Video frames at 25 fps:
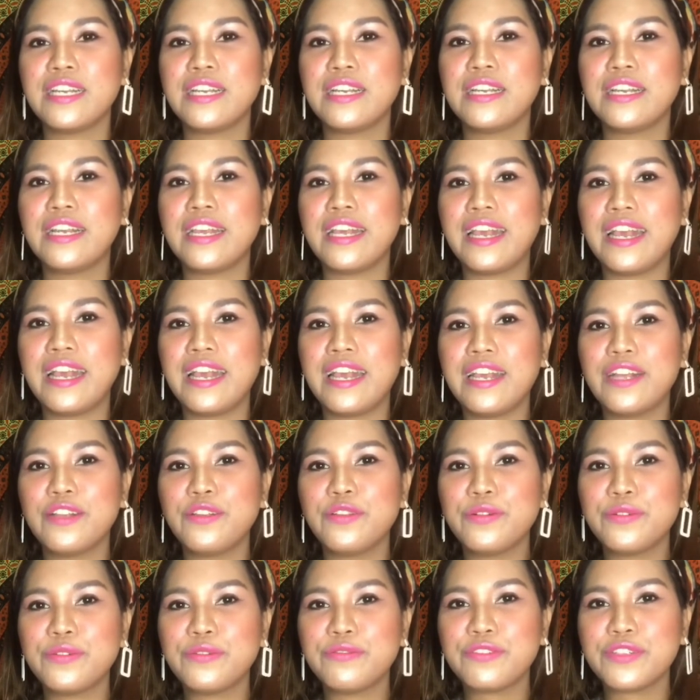And
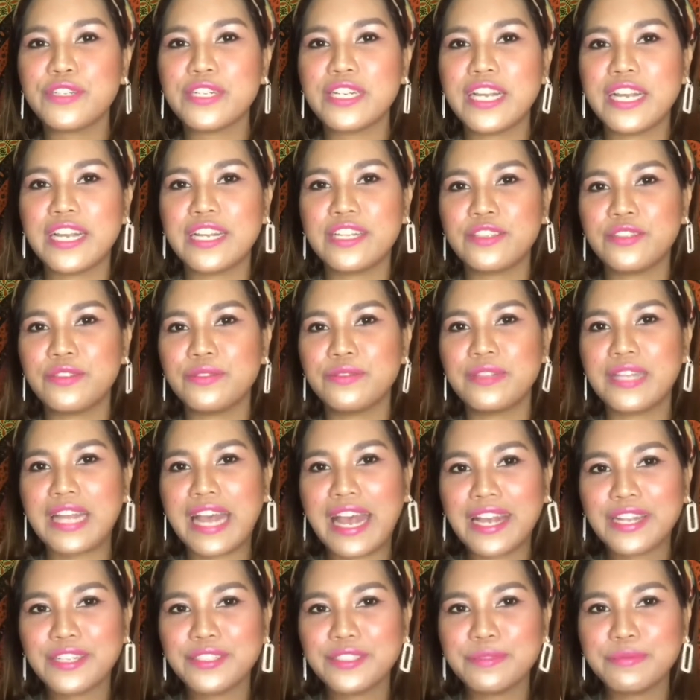don't forget to
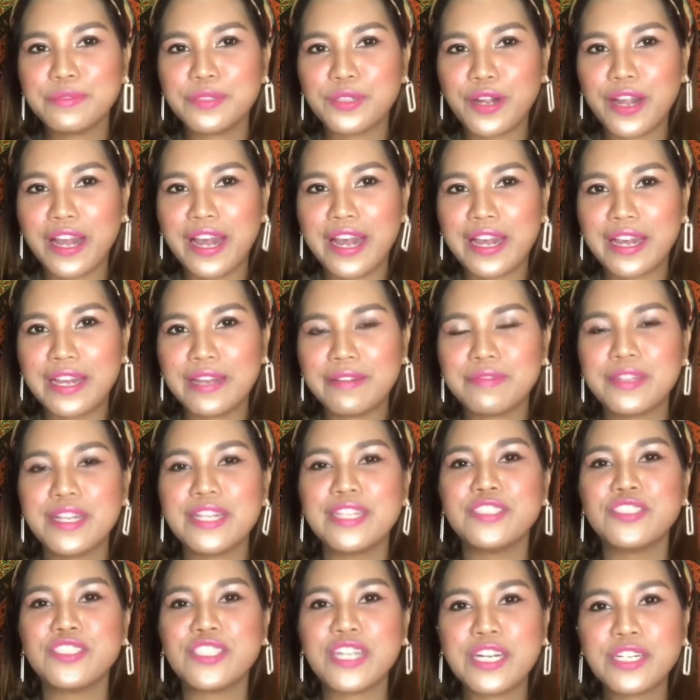like, subscribe,
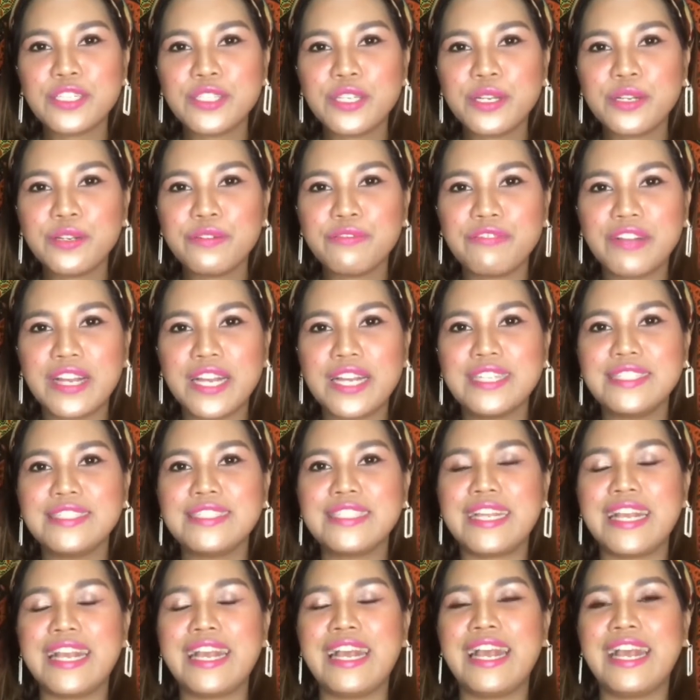share to your friends,
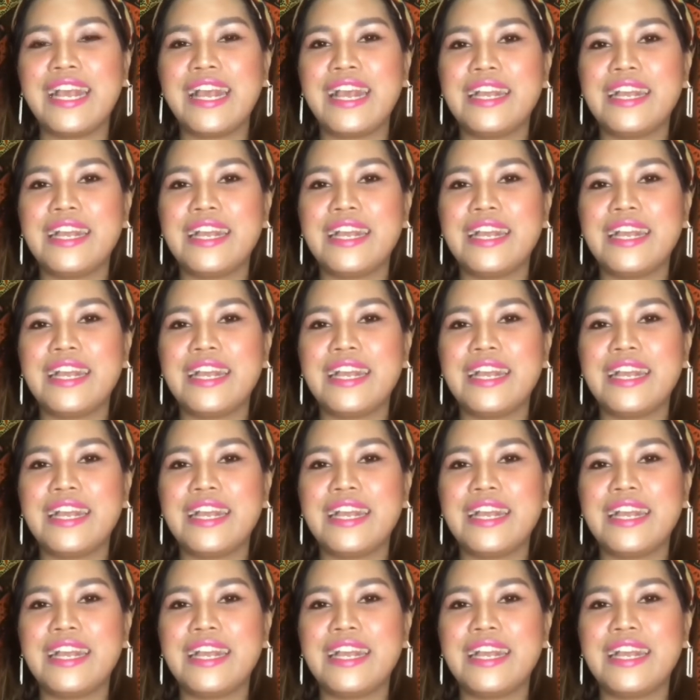and